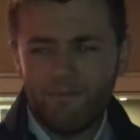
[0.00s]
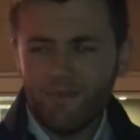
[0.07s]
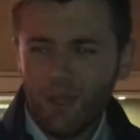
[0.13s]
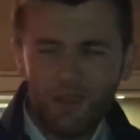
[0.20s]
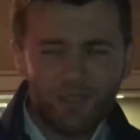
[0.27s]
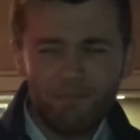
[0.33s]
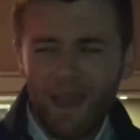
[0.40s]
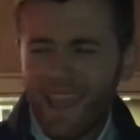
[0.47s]

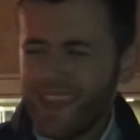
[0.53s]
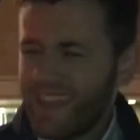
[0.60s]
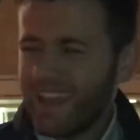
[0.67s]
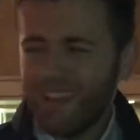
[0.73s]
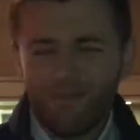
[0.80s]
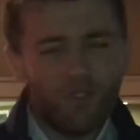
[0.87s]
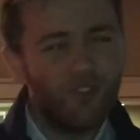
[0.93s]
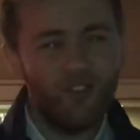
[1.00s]
Lewis
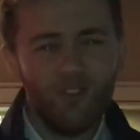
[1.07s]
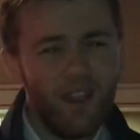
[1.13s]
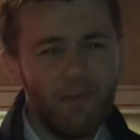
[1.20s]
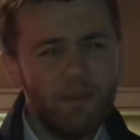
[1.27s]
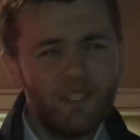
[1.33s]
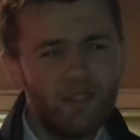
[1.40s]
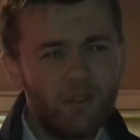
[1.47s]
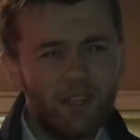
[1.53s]
Baker was just
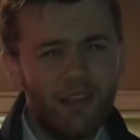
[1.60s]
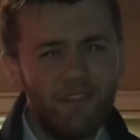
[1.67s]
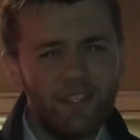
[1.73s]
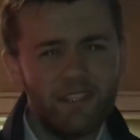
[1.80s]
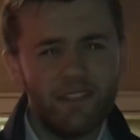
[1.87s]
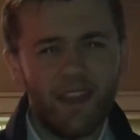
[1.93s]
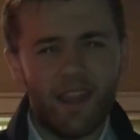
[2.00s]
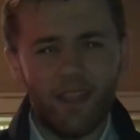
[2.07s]
trying to be too clever
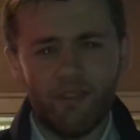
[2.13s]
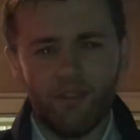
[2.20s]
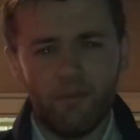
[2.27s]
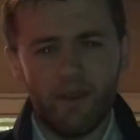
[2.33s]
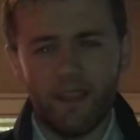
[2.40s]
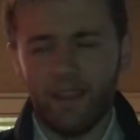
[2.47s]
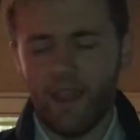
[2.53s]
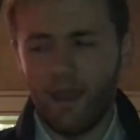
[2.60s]
today for
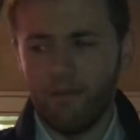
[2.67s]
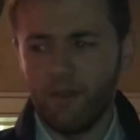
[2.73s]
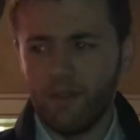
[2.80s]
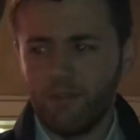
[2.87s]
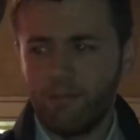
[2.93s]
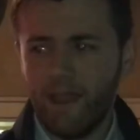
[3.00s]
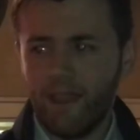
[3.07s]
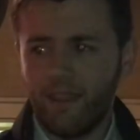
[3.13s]
me.
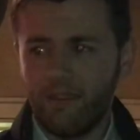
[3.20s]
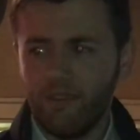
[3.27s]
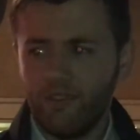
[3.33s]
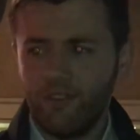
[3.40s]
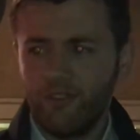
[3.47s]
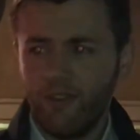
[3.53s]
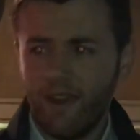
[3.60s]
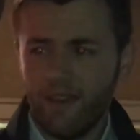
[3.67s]
Lewis Baker, he
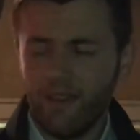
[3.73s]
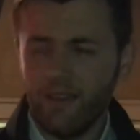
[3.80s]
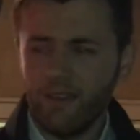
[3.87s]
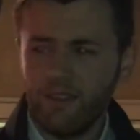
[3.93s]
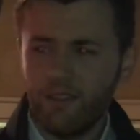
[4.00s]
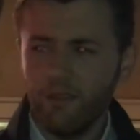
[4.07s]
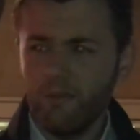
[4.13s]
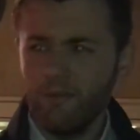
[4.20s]
was just trying
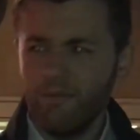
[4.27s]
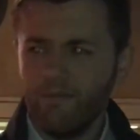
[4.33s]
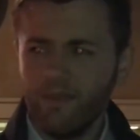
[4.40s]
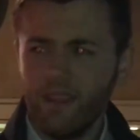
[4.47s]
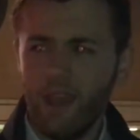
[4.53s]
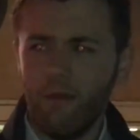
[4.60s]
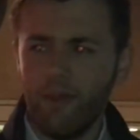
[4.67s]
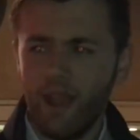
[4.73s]
to, you
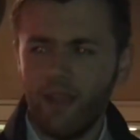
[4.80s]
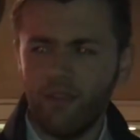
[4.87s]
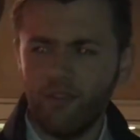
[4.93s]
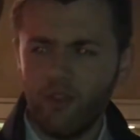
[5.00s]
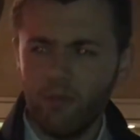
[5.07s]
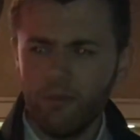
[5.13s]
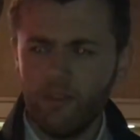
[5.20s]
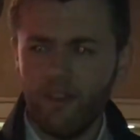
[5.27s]
know, he had a
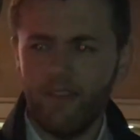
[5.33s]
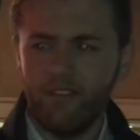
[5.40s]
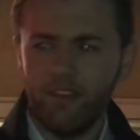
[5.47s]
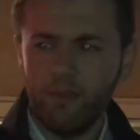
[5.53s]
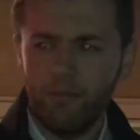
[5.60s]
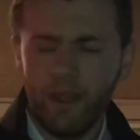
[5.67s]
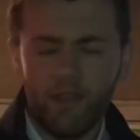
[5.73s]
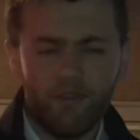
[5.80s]
couple of
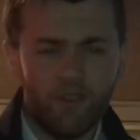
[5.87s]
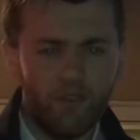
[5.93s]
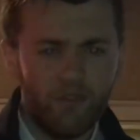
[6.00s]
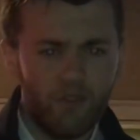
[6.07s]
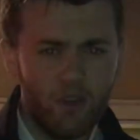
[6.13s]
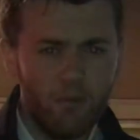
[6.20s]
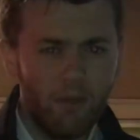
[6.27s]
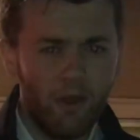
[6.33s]
chances to play a few
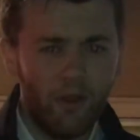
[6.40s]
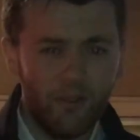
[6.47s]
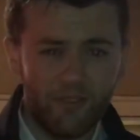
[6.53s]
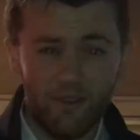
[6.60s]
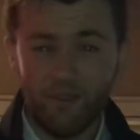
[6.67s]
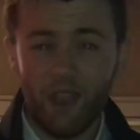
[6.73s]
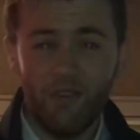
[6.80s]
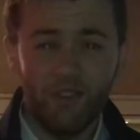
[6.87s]
through balls
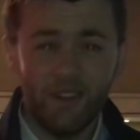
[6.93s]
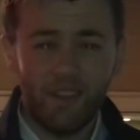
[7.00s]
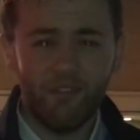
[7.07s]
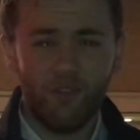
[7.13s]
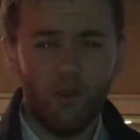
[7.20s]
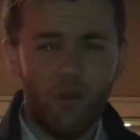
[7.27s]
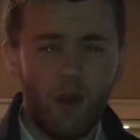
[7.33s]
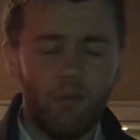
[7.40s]
and he was going for the
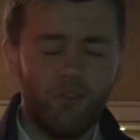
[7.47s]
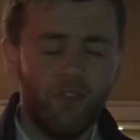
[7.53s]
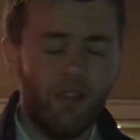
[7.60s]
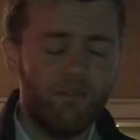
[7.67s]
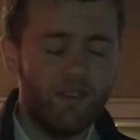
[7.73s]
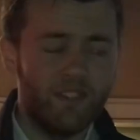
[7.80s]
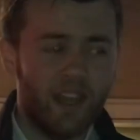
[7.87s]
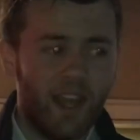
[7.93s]
difficult option
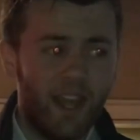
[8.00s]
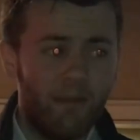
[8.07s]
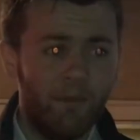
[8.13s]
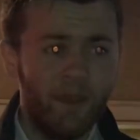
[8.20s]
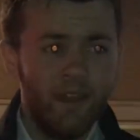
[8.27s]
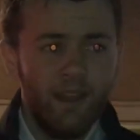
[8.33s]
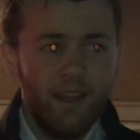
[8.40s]
every time.